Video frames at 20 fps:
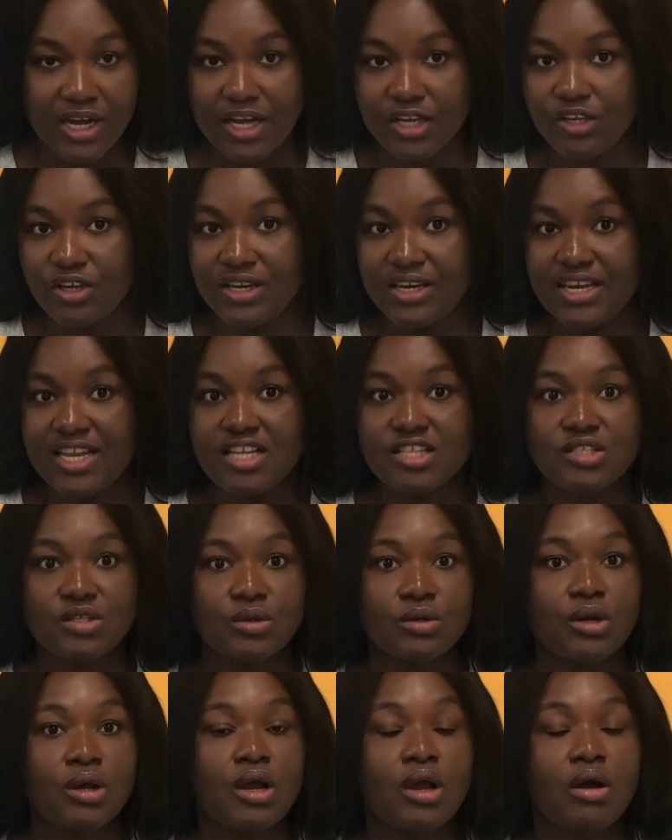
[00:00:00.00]
You need to
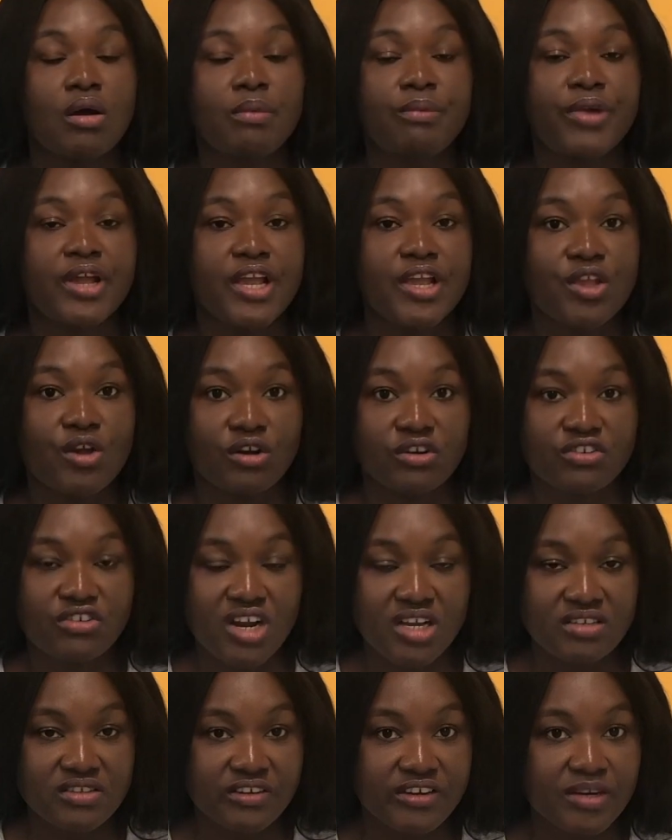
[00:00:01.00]
bring your
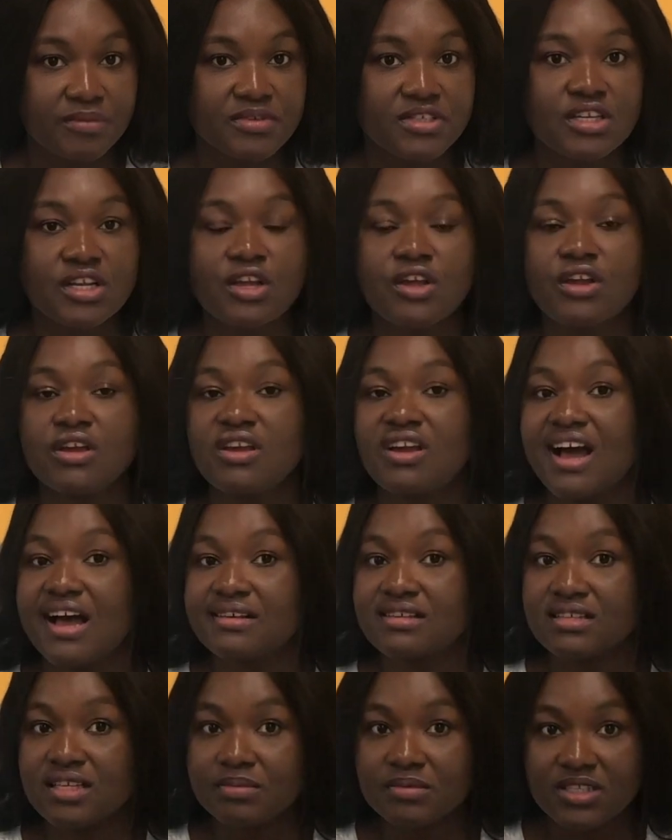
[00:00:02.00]
transcript, your
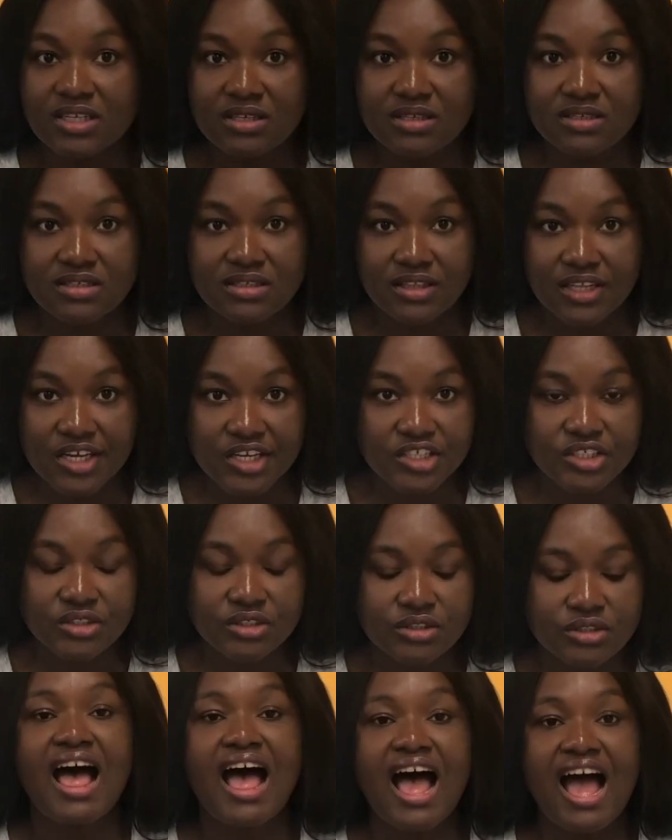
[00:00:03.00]
acceptance letter,
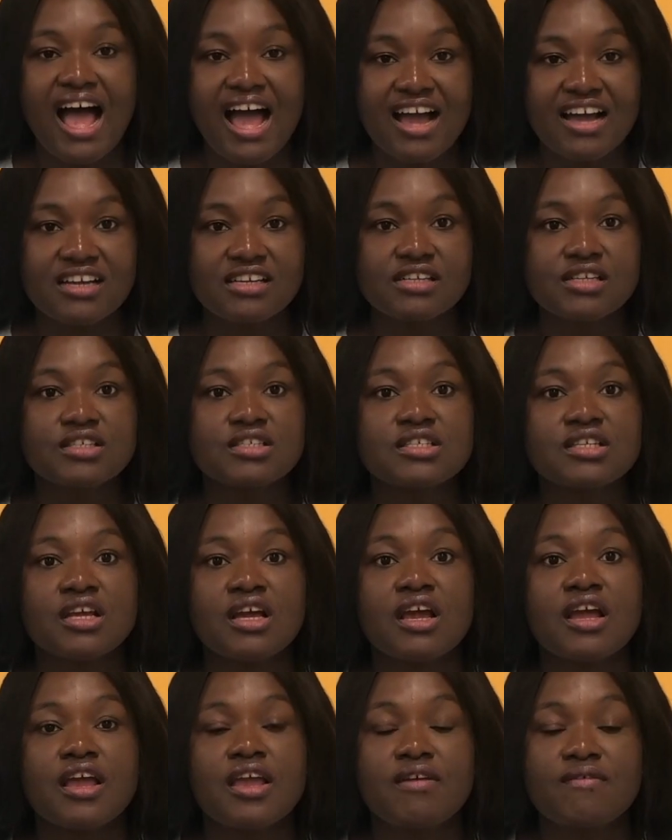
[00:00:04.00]
and
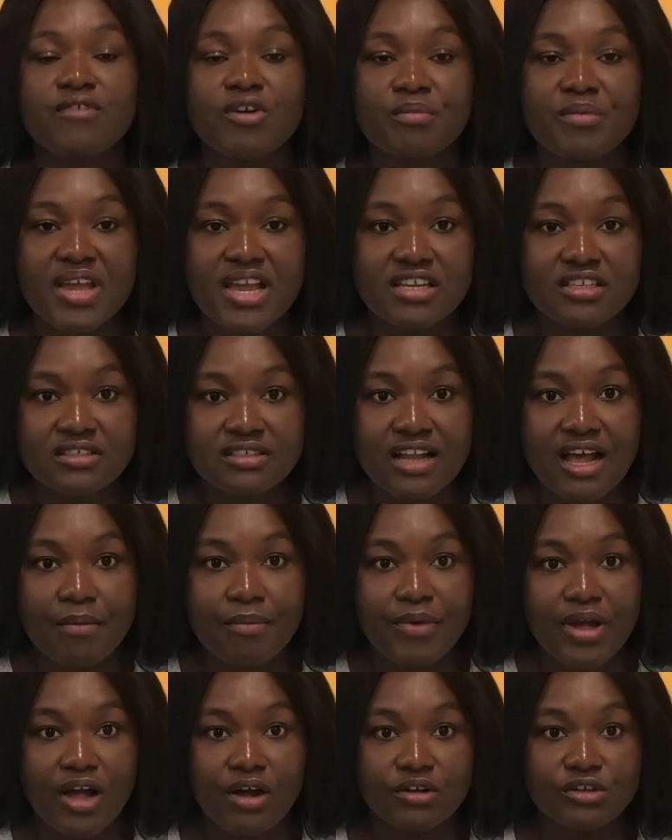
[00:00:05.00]
information
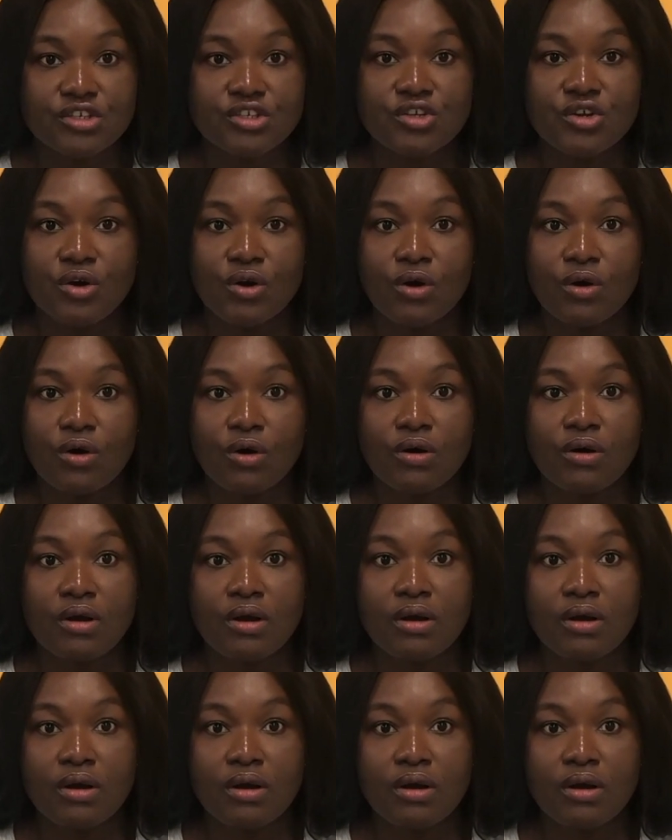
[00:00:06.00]
about your